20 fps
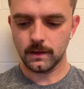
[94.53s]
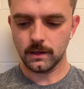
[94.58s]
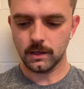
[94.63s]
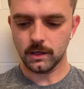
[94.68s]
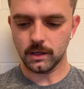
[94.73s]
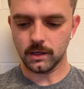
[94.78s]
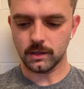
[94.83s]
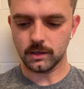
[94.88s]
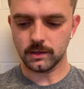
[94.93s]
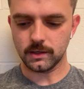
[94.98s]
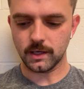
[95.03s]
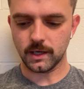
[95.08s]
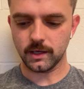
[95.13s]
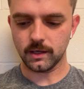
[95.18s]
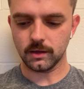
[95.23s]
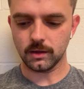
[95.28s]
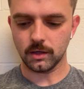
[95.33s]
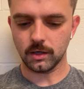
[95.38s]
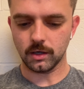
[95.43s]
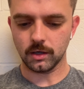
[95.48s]
in a
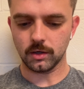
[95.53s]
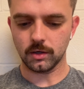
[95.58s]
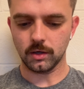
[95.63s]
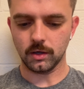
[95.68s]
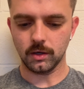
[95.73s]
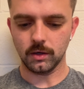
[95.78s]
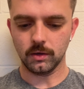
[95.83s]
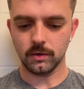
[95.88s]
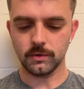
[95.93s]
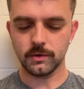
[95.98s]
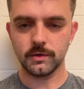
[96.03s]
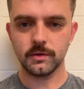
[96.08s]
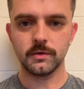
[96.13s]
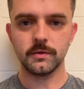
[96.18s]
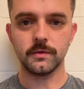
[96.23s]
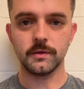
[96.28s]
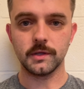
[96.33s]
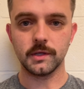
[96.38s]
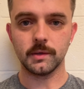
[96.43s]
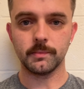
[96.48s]
dialogue called
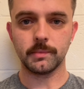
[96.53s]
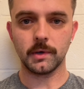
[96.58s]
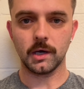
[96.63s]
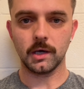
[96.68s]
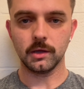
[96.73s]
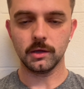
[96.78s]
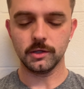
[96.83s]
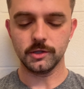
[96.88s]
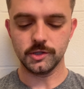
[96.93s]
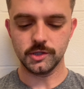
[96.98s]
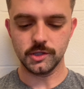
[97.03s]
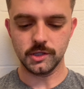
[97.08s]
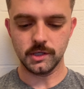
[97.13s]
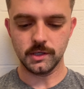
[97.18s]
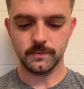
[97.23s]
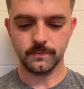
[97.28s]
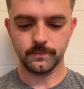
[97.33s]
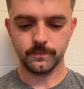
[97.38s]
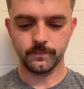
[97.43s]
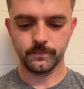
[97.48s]
The Apology.
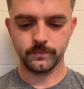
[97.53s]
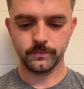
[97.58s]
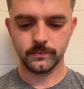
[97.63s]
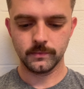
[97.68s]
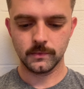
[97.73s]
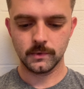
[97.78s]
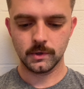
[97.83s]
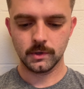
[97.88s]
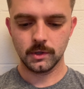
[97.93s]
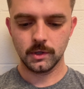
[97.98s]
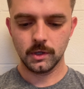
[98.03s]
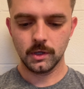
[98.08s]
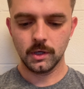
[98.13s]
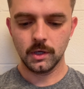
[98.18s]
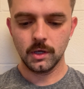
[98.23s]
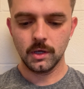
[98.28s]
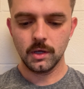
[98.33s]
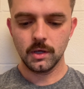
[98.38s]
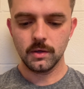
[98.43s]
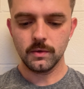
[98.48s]

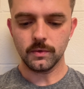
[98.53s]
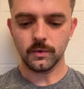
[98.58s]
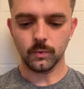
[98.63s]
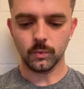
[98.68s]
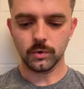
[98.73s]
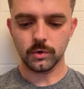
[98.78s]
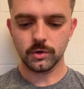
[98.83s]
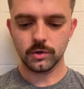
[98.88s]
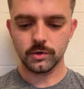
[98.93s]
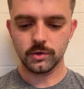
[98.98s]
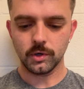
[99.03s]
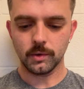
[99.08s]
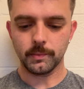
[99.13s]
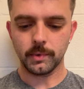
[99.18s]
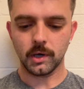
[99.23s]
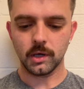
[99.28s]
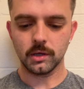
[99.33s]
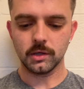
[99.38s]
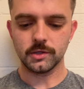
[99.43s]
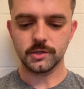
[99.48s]
The word
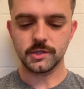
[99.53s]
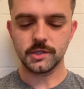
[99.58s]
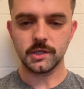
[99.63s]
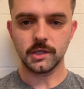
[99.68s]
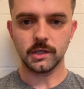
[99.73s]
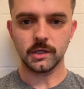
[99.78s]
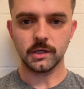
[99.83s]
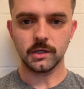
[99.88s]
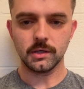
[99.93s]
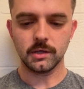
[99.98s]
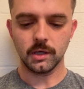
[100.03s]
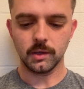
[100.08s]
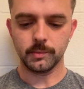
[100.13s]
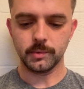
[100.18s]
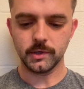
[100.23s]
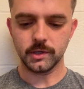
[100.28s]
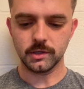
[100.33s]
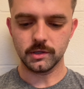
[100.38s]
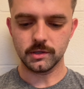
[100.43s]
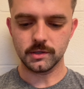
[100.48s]
apologia
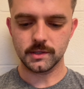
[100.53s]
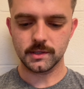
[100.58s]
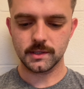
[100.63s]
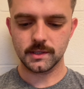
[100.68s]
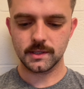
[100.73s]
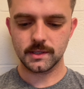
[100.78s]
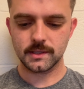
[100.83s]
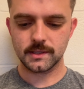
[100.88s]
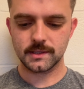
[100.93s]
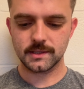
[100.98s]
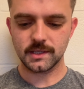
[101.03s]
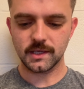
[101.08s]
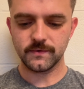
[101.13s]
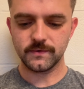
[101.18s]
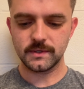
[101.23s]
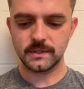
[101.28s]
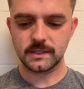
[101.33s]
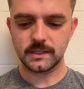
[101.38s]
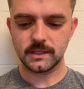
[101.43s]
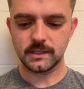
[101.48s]
appears
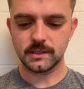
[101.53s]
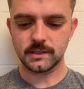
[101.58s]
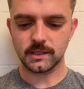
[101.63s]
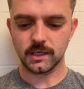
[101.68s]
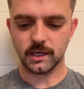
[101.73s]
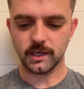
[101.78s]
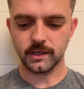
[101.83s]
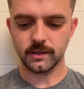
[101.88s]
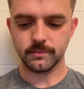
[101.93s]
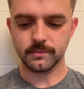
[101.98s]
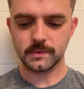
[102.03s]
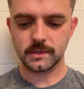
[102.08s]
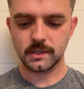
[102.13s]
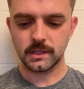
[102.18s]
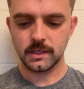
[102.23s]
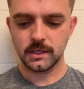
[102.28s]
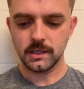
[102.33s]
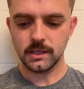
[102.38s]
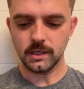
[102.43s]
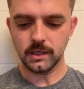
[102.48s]
17 times
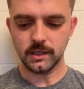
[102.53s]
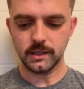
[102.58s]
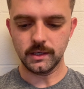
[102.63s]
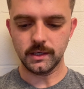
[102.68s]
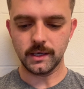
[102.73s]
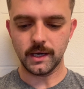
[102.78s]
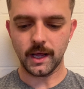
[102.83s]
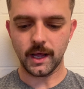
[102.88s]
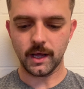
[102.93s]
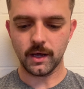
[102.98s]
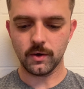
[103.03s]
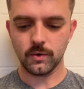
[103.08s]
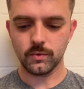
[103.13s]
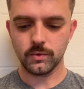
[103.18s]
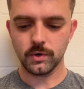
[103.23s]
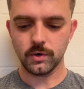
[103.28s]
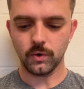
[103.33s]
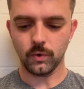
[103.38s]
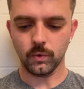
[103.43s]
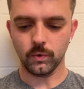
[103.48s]
in noun
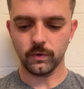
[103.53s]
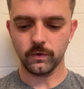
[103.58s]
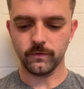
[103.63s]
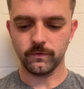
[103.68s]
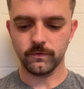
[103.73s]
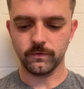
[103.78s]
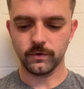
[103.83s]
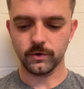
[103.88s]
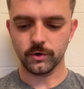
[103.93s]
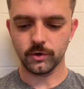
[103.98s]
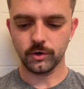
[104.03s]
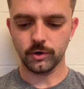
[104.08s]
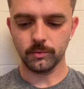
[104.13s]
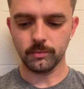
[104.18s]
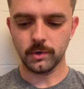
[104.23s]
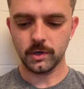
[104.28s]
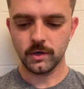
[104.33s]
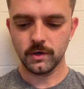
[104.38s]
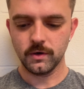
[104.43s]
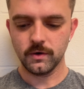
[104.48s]
or verb
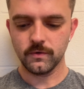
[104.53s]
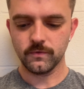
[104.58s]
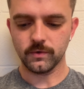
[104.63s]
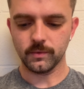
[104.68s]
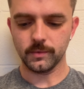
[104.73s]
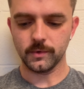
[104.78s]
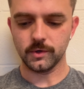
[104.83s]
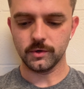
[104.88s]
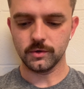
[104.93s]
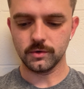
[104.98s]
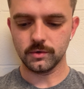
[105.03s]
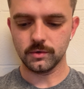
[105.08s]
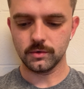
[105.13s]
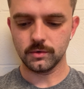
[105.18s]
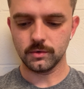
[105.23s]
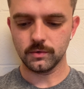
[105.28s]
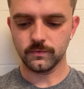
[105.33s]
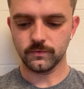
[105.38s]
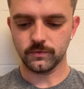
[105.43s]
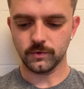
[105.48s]
from
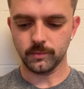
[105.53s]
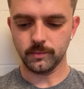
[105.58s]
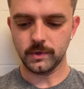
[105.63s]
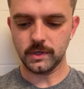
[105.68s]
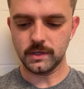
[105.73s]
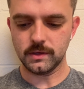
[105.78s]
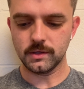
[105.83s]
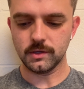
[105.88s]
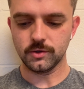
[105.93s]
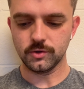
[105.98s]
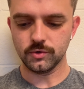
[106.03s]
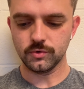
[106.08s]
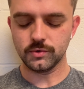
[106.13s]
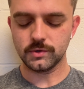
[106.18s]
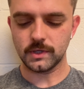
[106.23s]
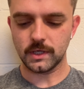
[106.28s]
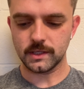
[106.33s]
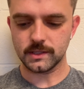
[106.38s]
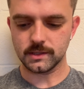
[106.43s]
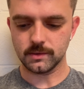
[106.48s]
in the New
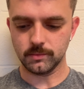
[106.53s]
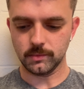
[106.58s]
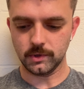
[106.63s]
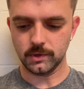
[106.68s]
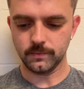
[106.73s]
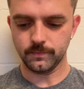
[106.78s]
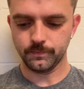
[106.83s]
Testament